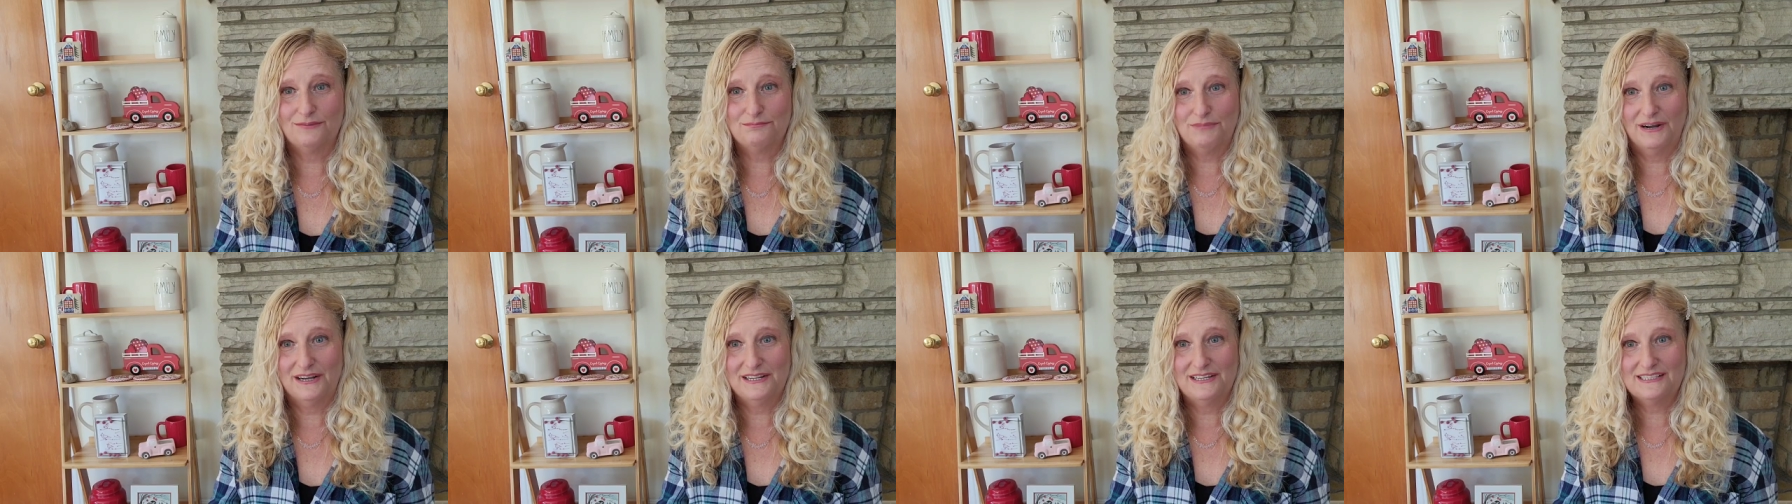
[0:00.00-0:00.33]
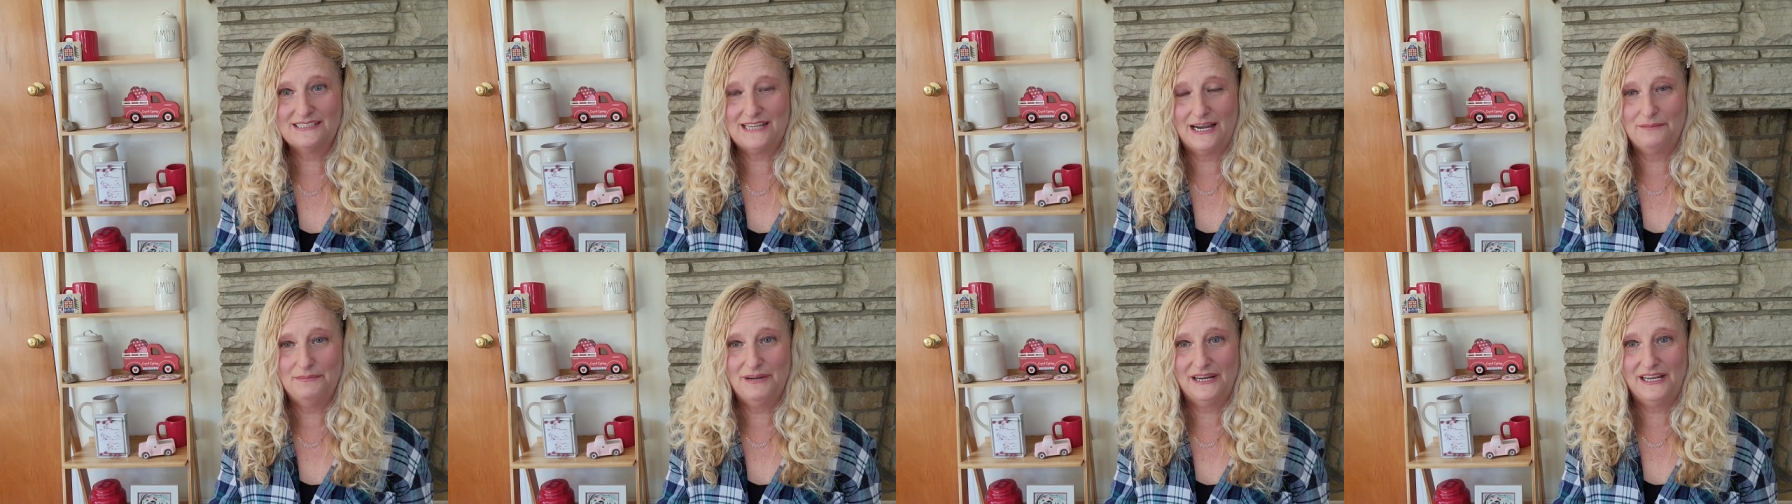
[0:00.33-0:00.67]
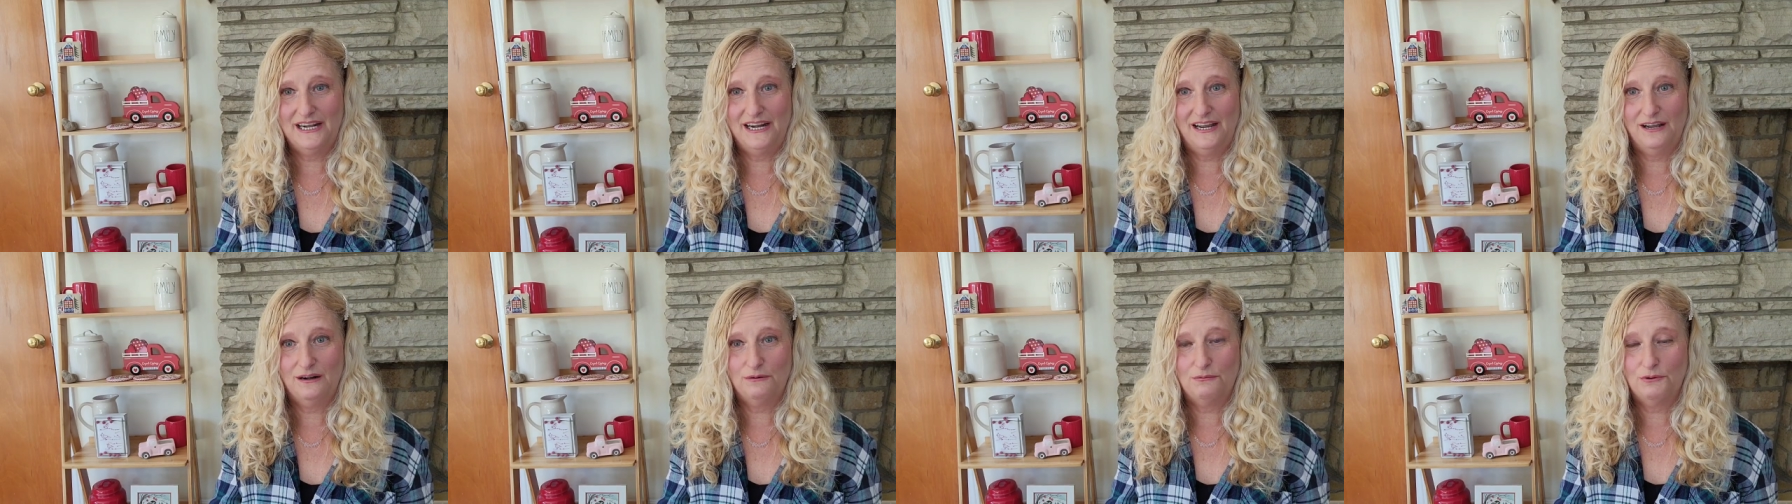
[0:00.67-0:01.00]
by the time I
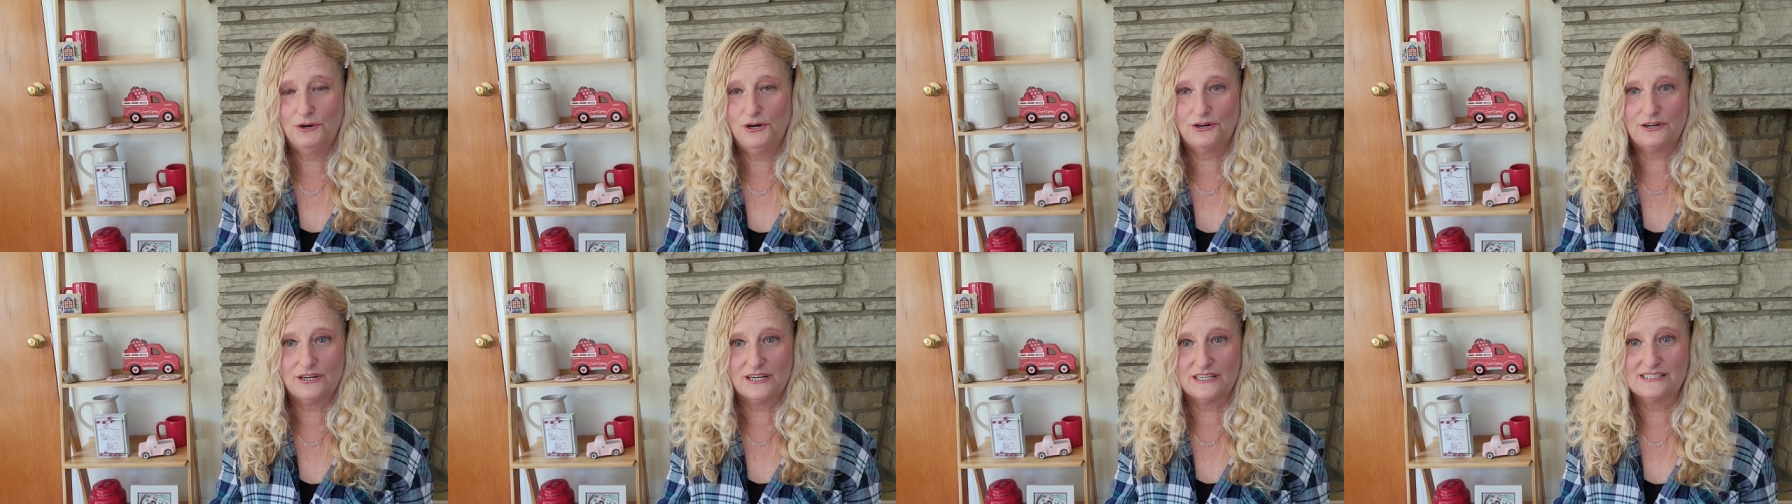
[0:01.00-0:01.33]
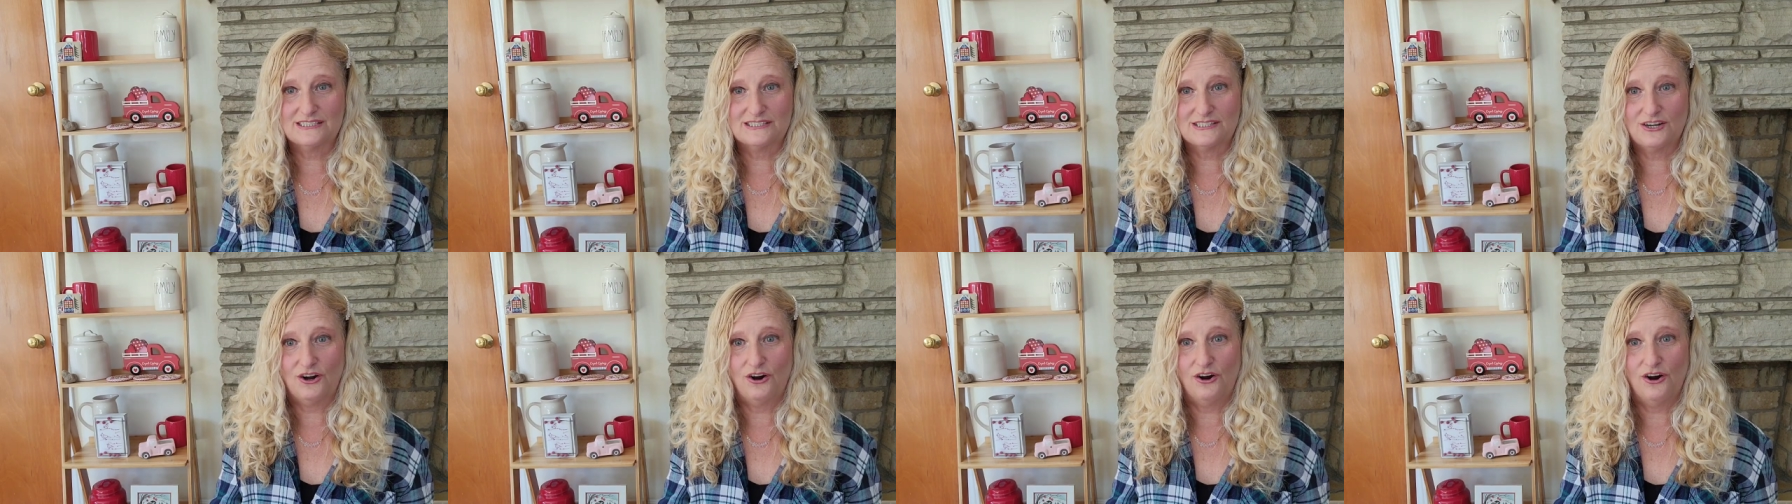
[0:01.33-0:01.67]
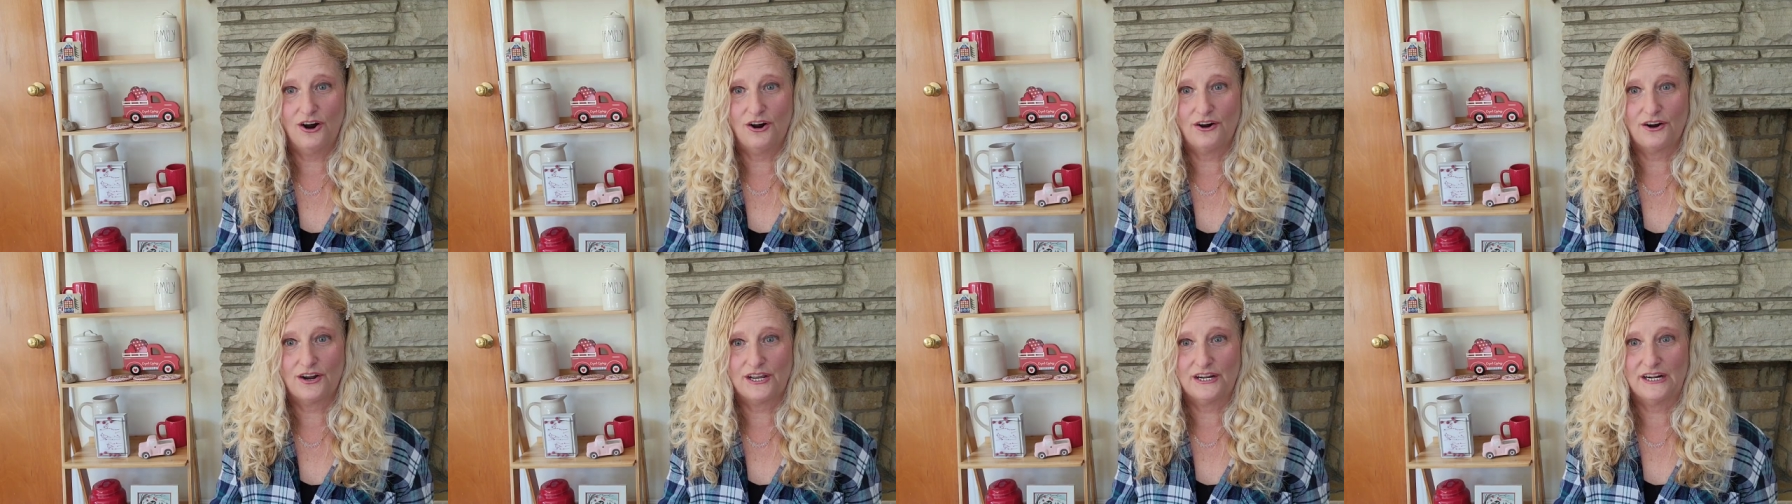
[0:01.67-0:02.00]
get out of work, it's dark,